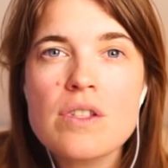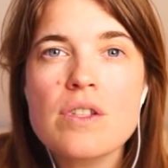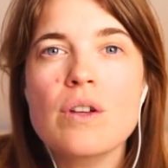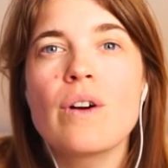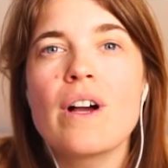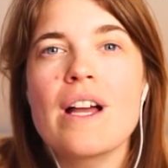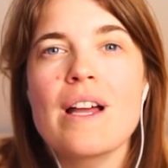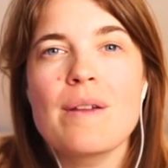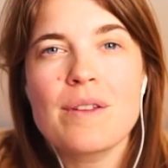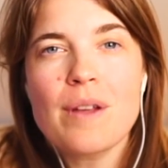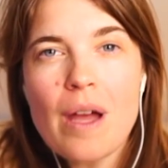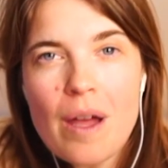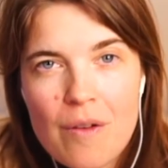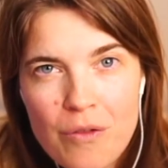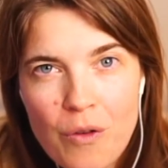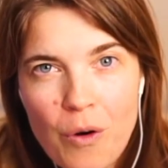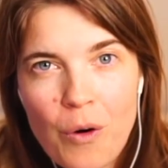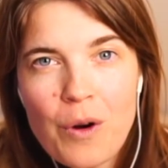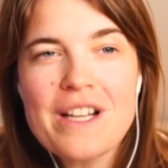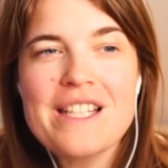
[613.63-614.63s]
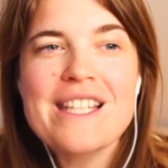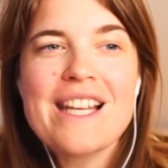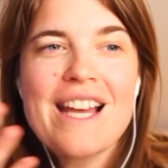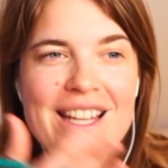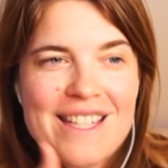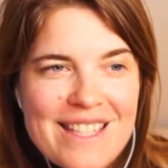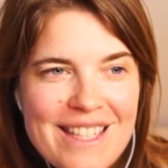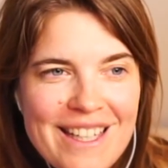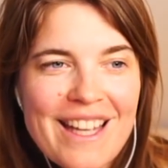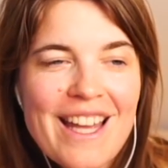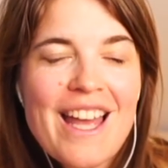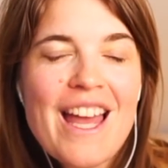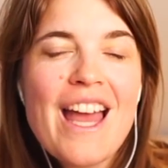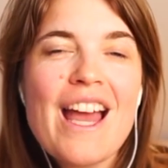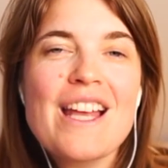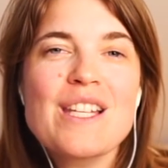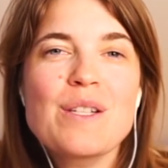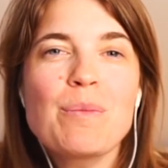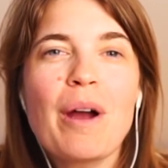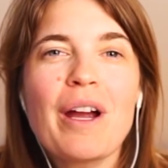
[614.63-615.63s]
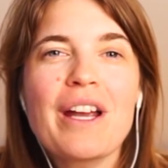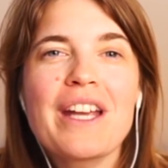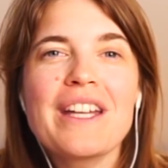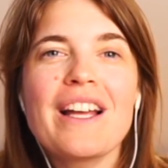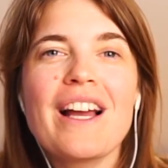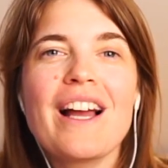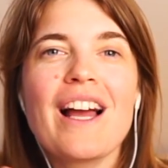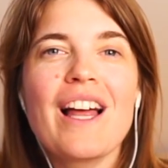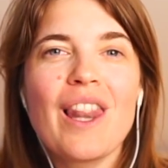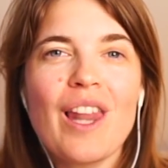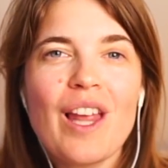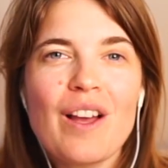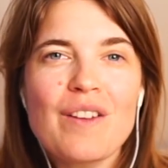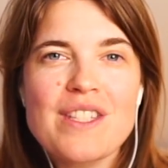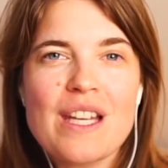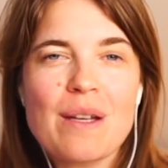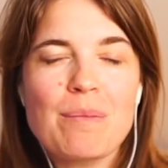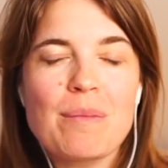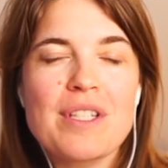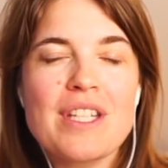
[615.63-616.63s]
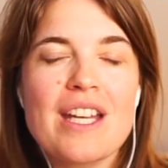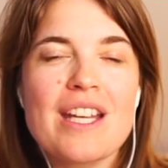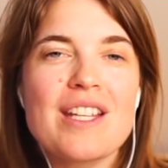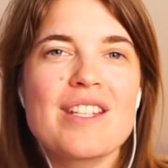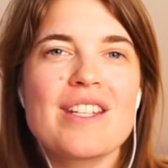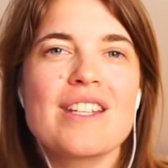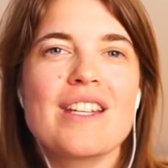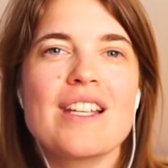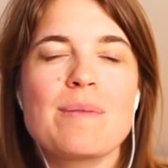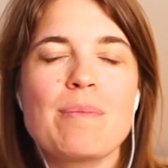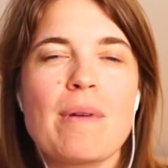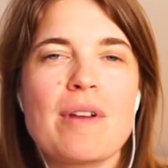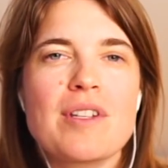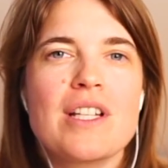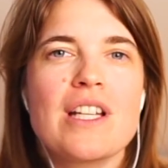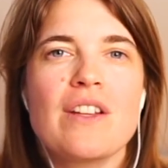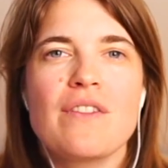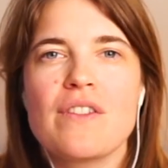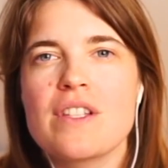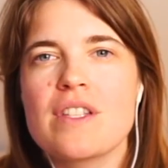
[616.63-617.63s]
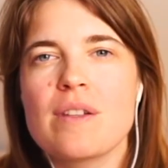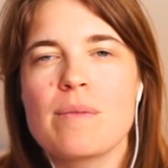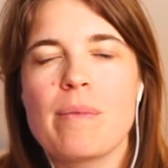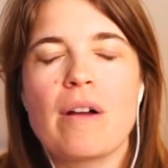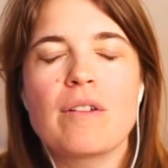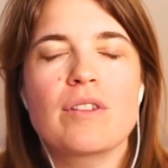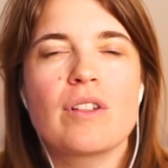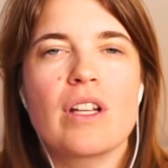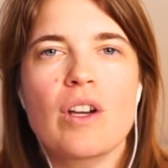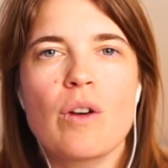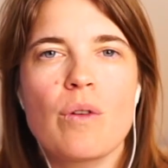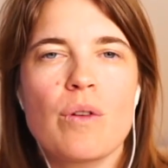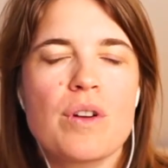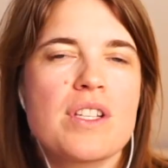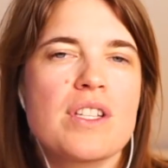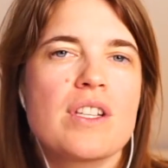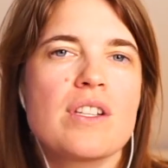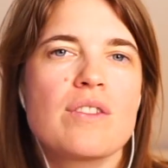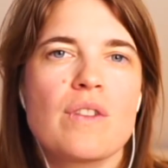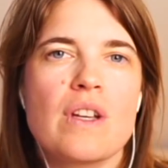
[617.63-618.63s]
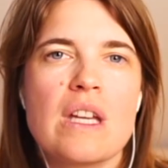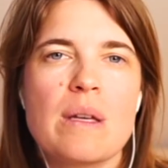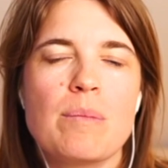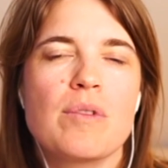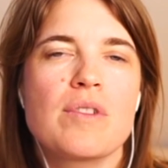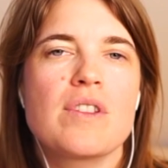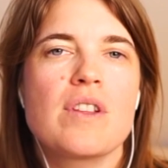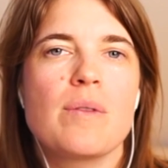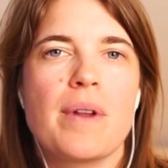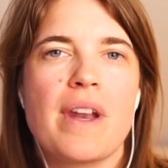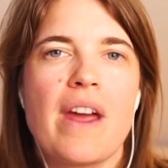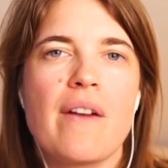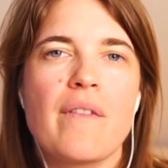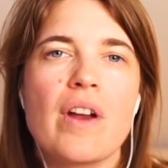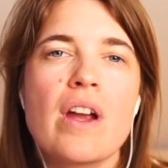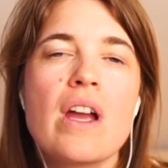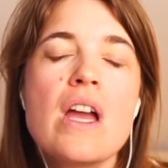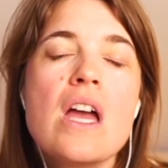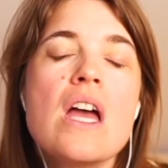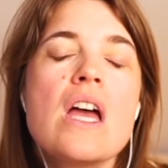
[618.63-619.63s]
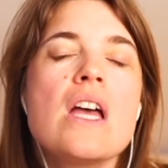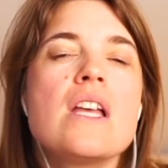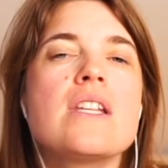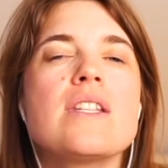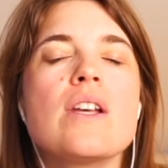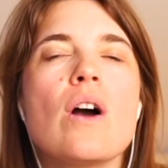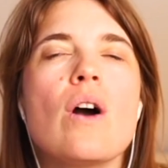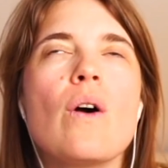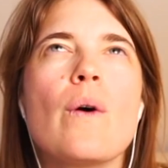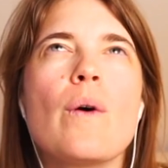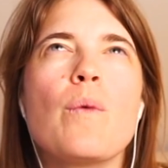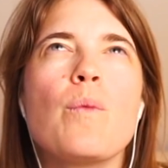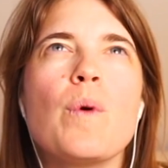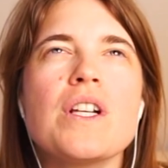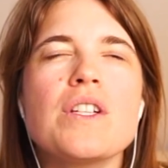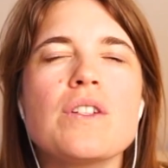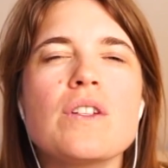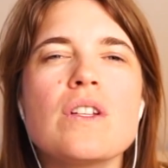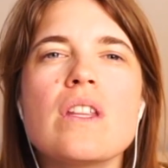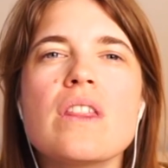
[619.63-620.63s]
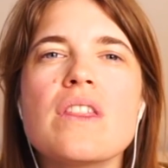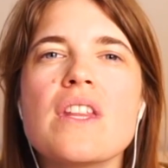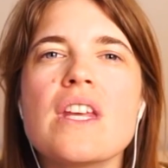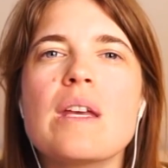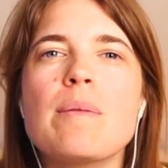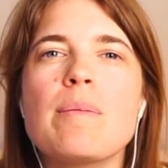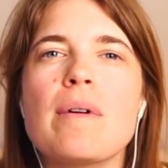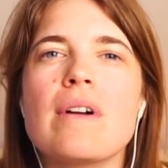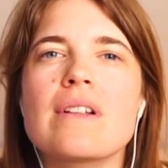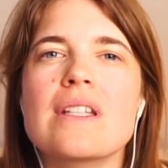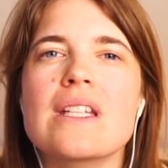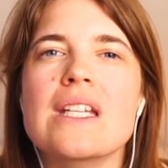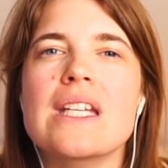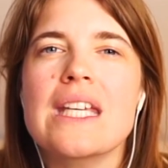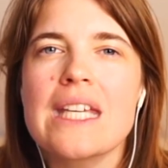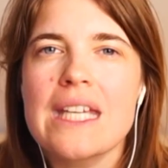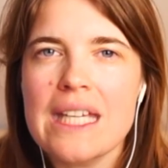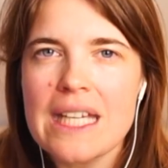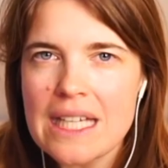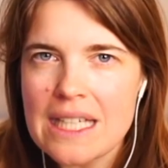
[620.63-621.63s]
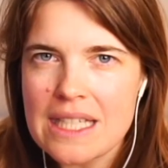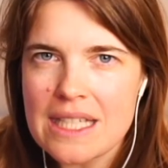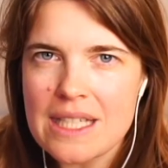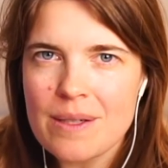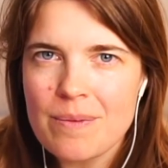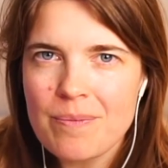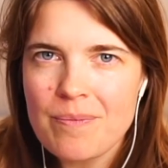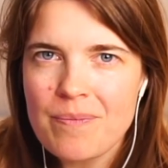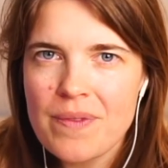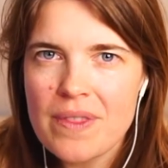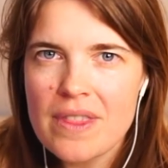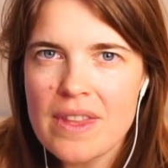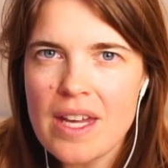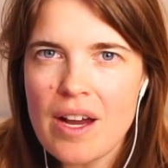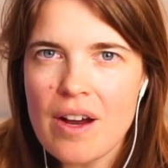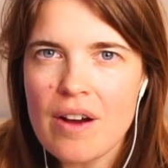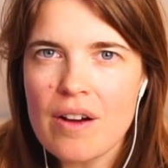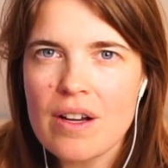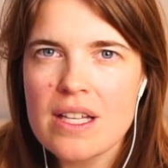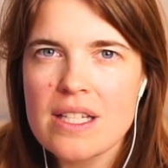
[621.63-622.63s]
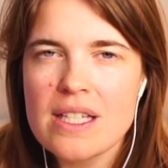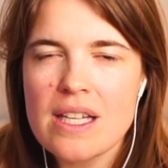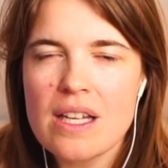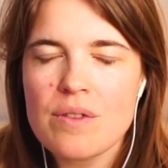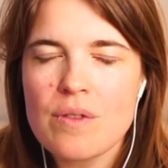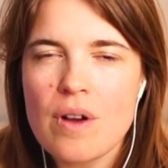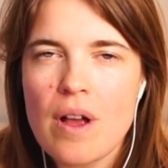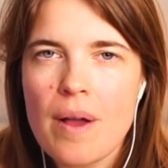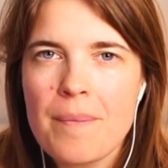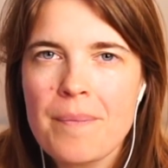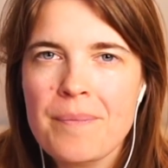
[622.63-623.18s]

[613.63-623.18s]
So of course, as a marketer, I love segmentation, especially if it's about like courses or ebooks or whatever. So what do you think about Kit there, Casandra?